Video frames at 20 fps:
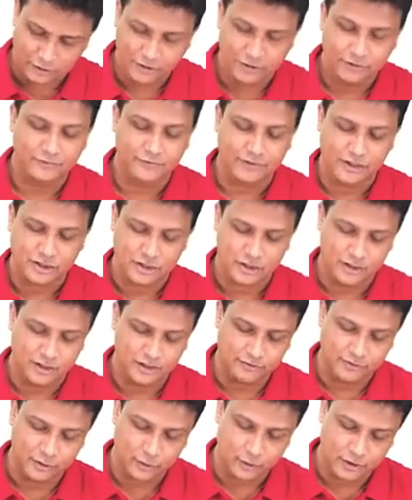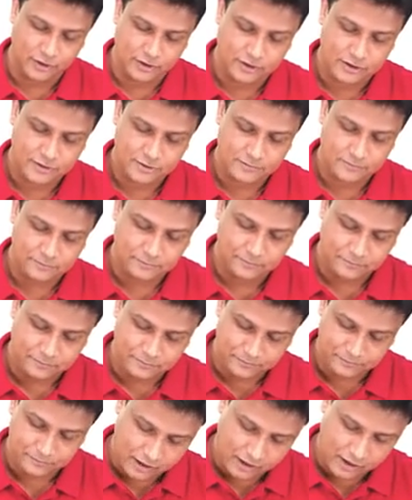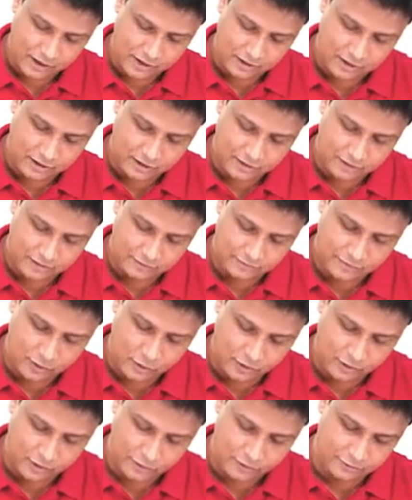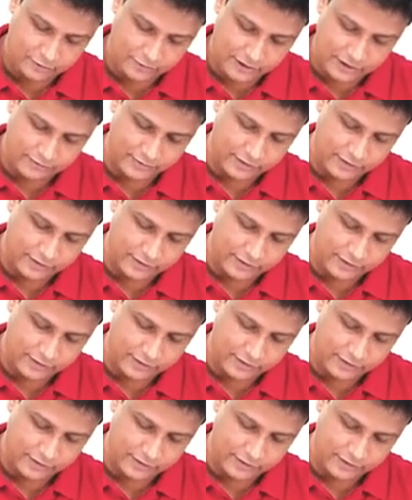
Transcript: the facial nerve nucleus. And we all know very